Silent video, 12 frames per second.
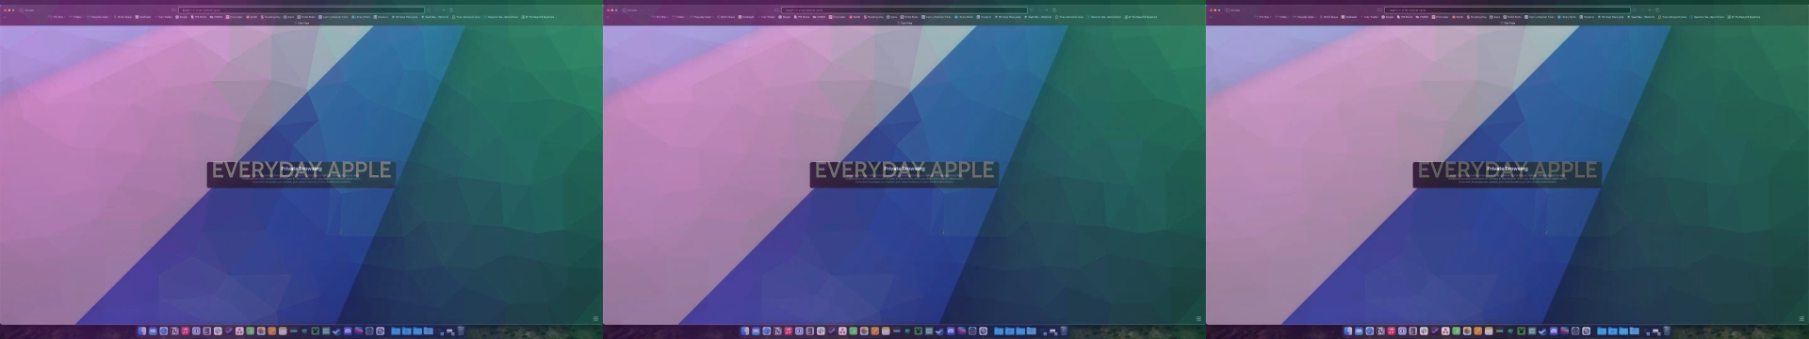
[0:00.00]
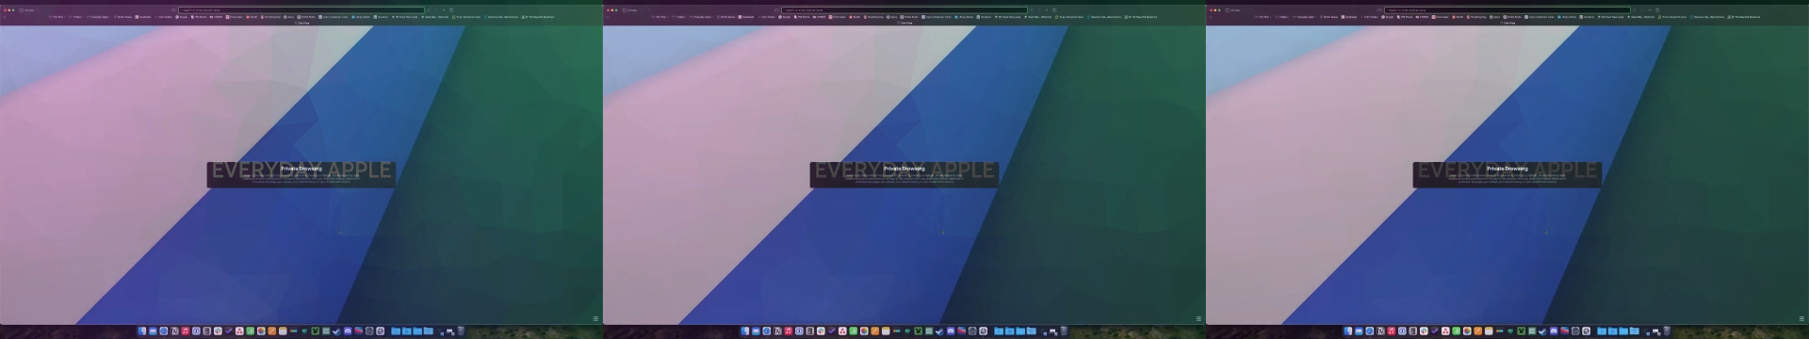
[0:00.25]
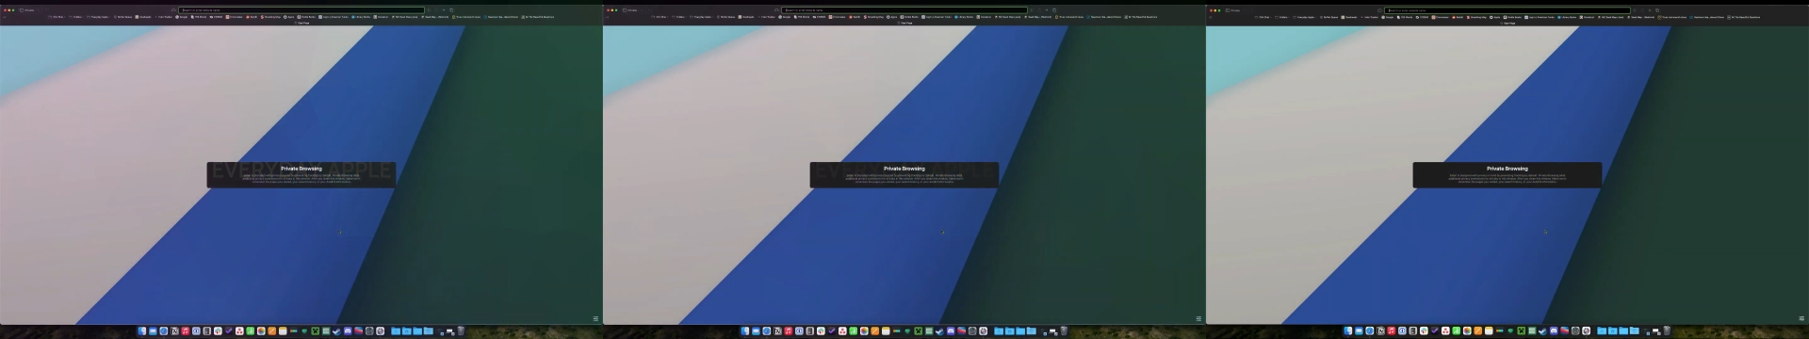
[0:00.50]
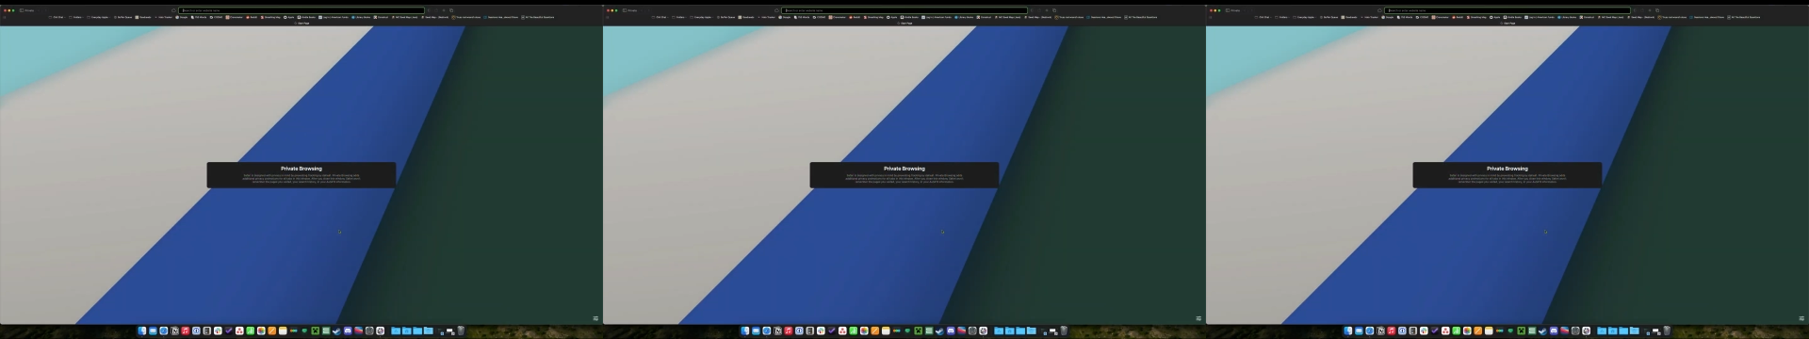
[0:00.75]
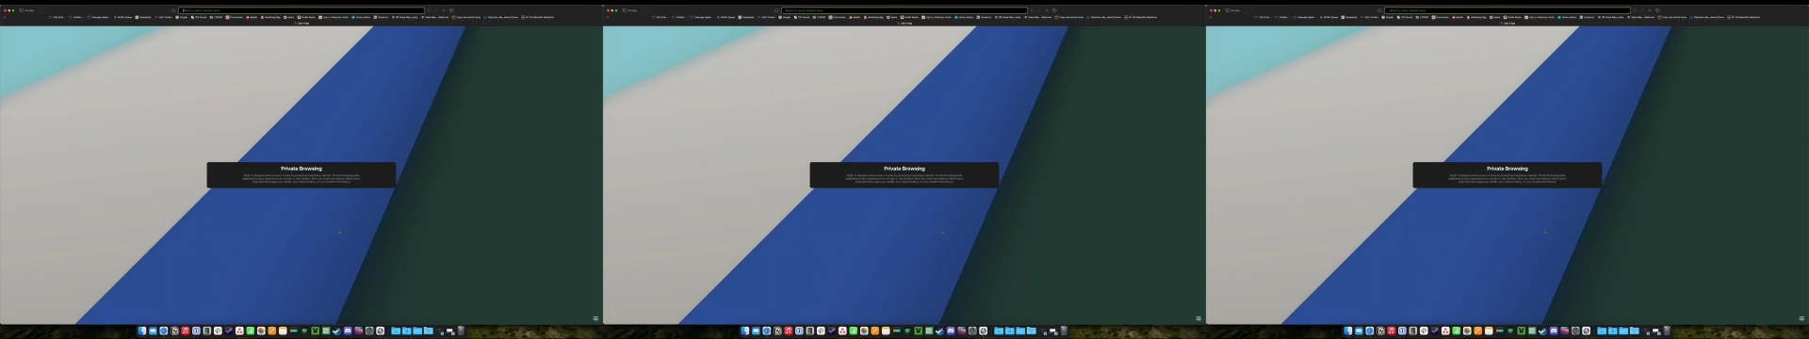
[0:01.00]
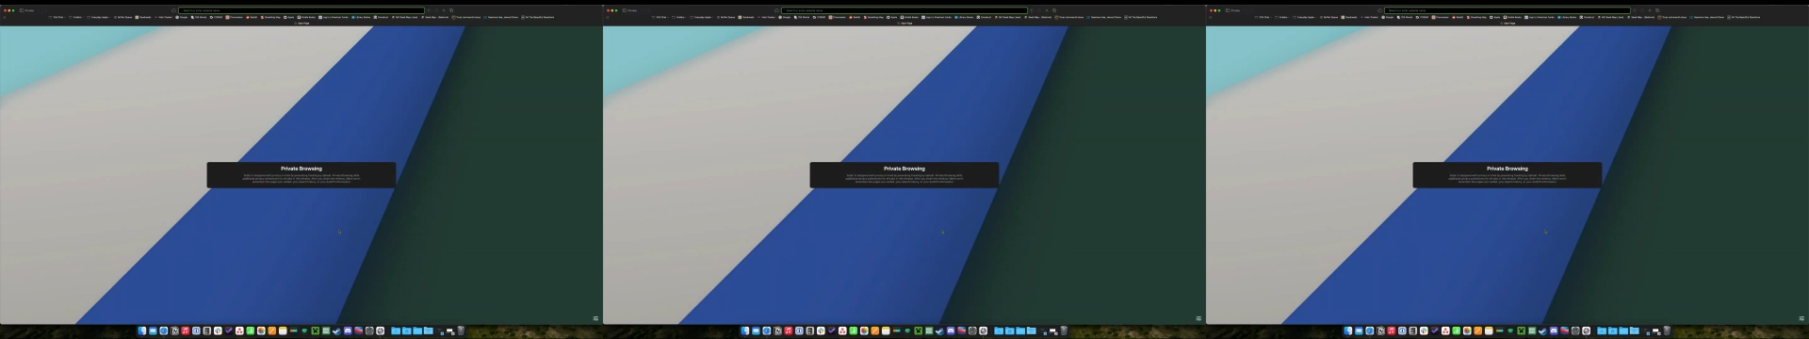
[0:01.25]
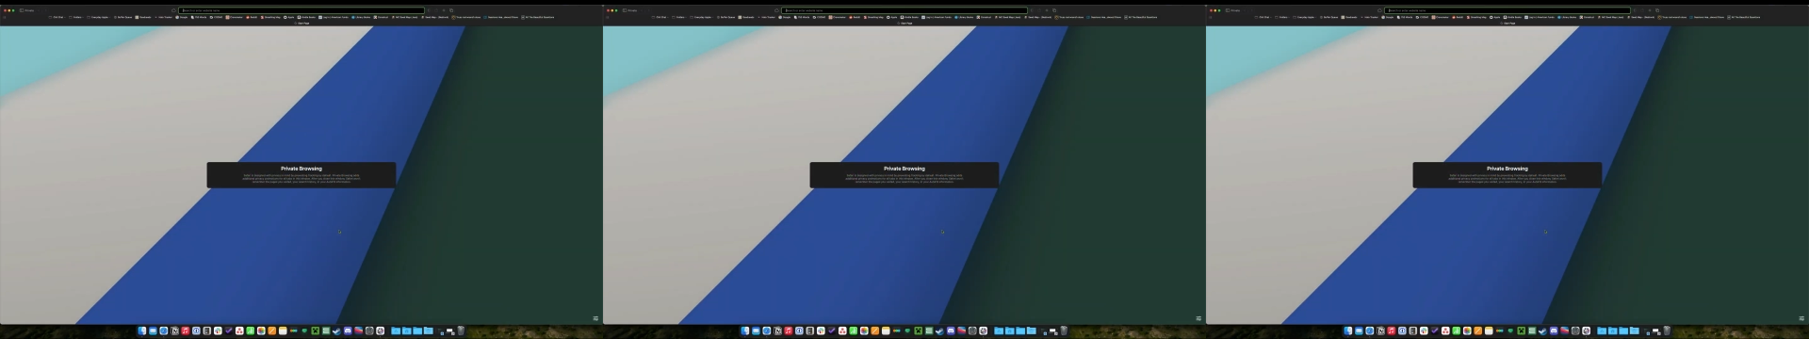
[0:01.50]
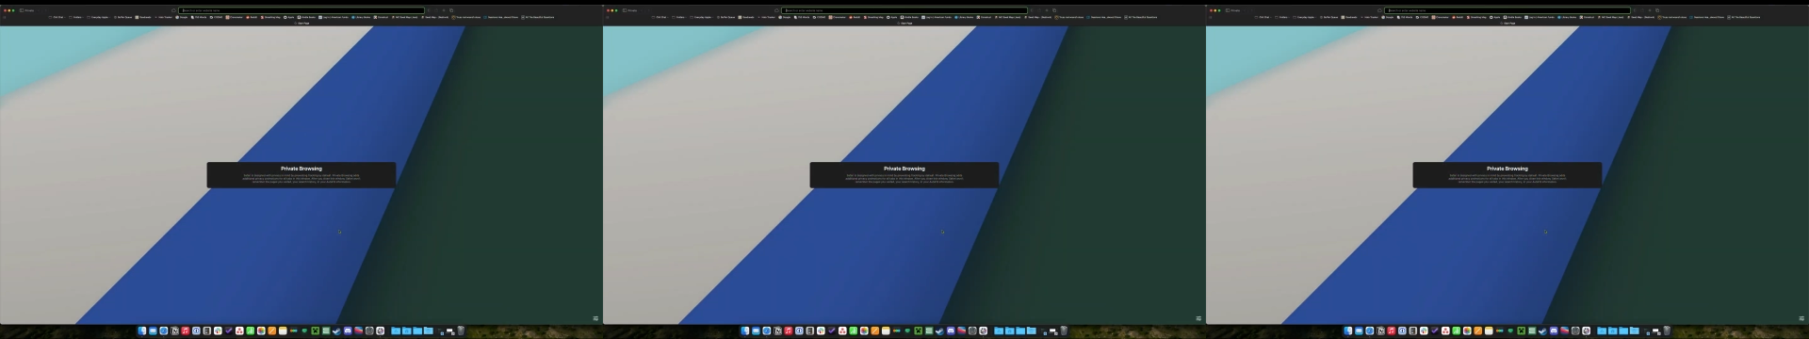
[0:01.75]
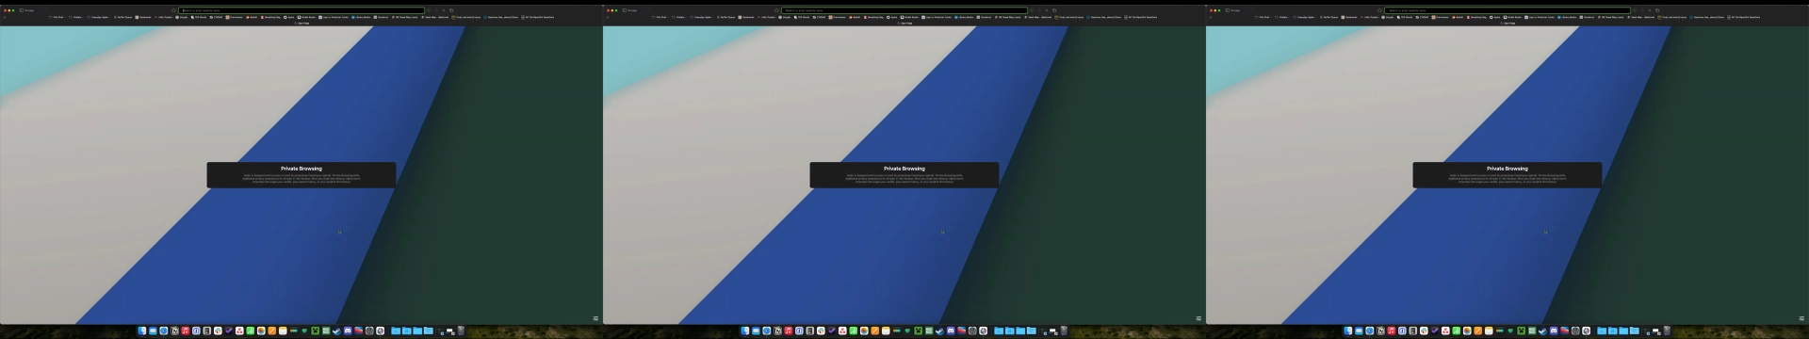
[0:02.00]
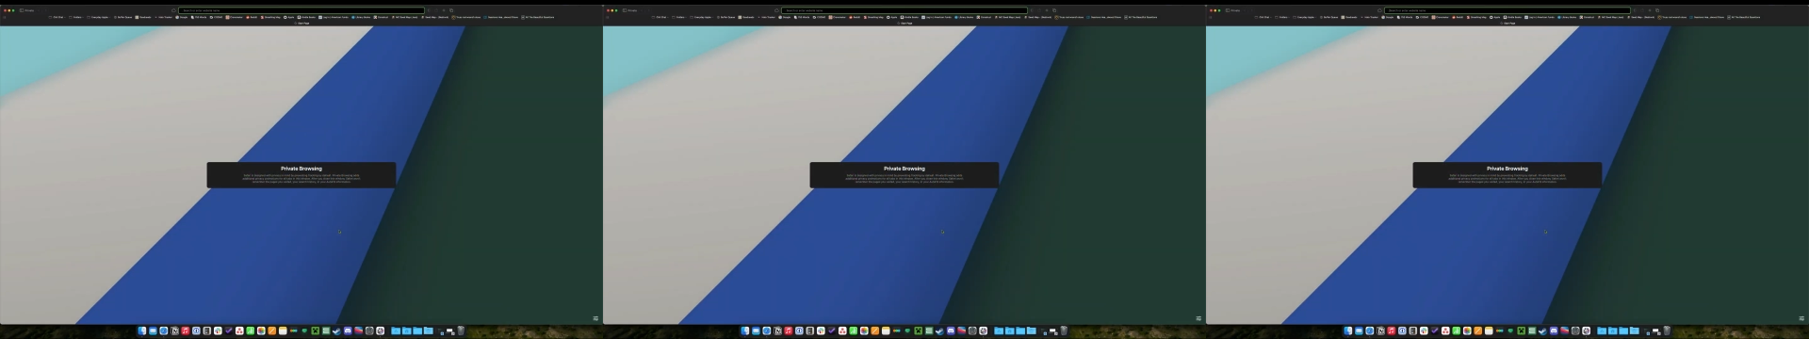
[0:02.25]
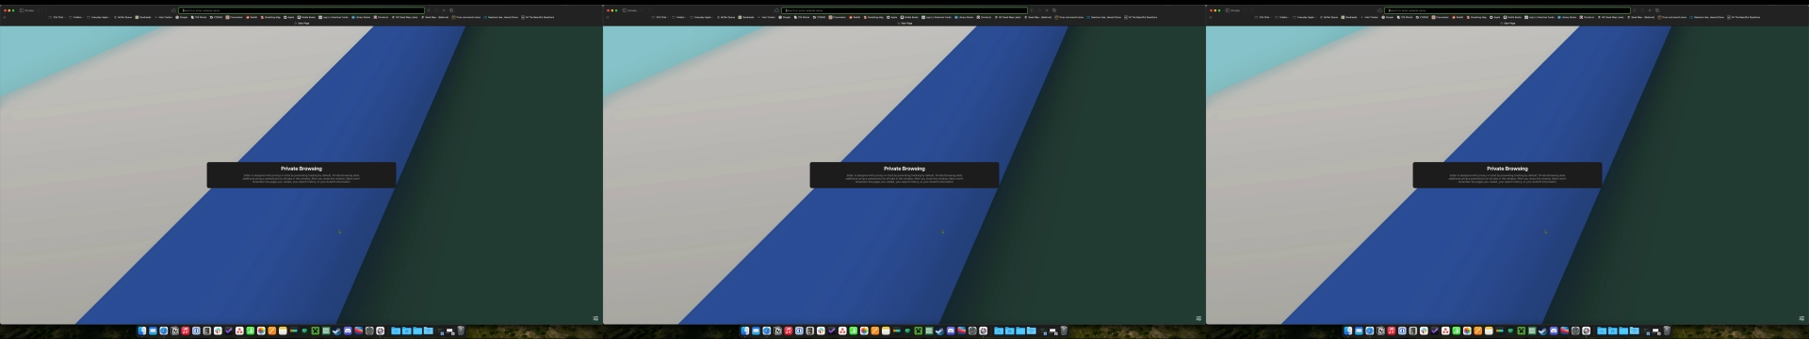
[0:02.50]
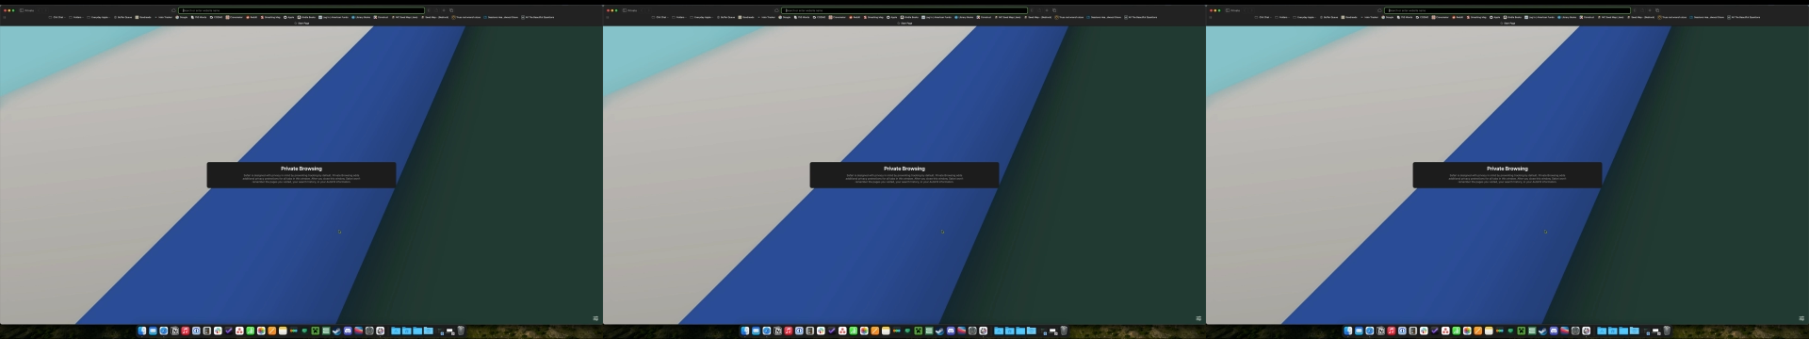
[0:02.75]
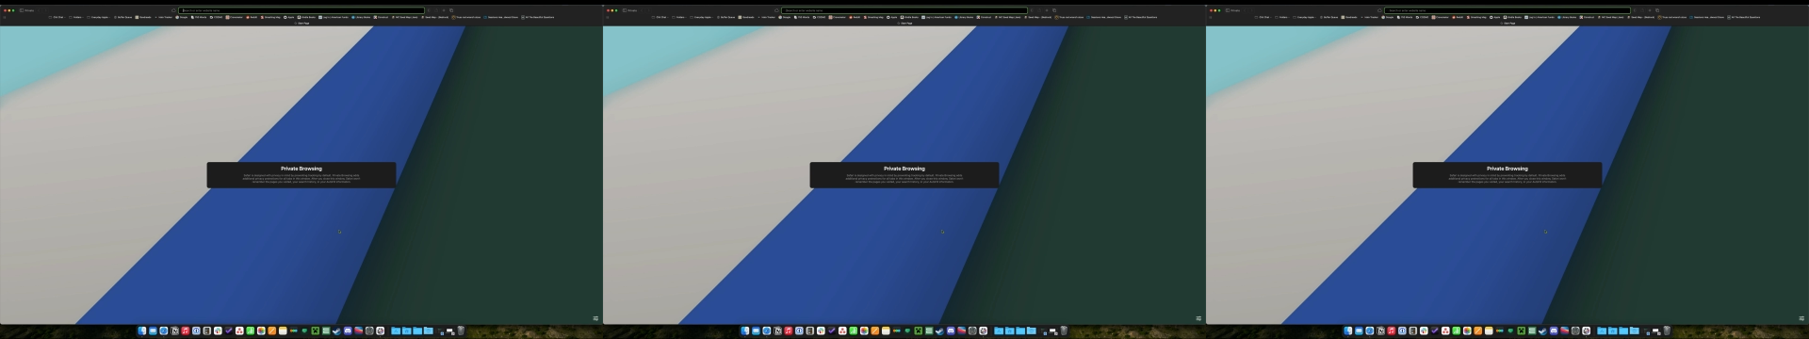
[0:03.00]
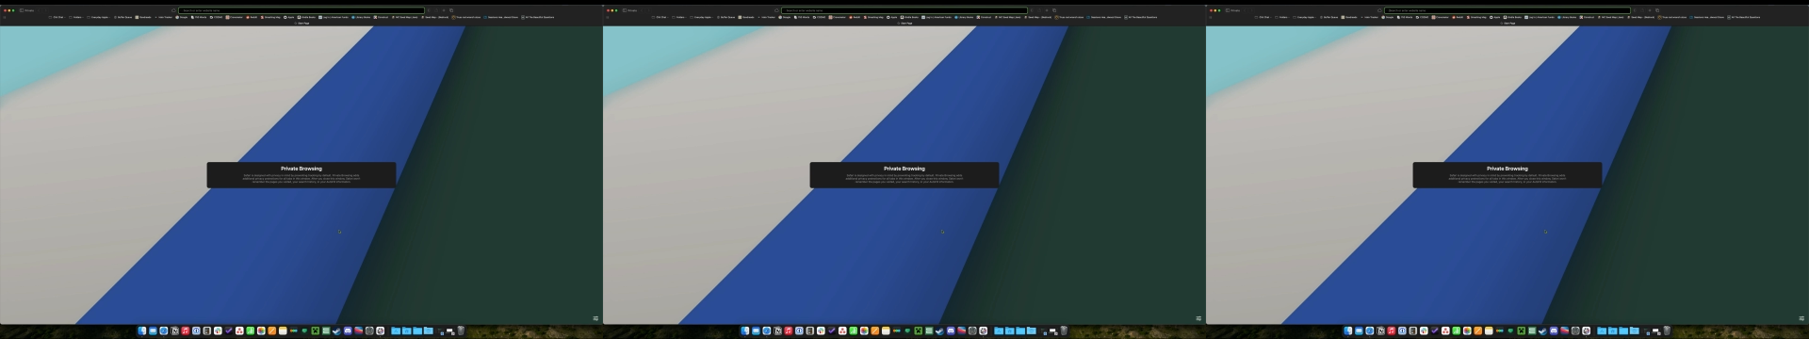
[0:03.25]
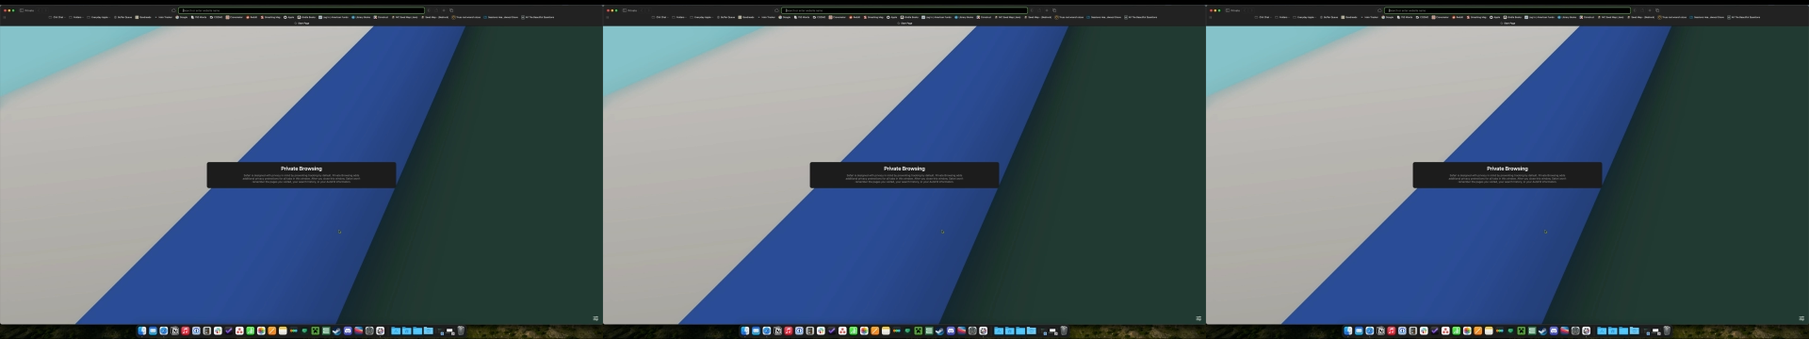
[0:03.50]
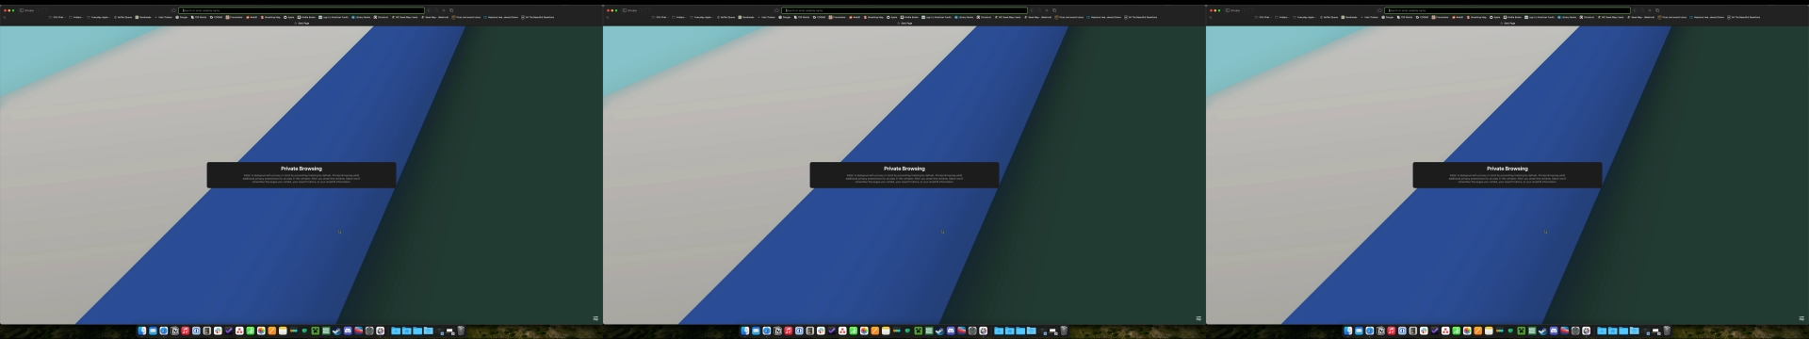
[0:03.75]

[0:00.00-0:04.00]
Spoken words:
Nobody's mouth can be seen.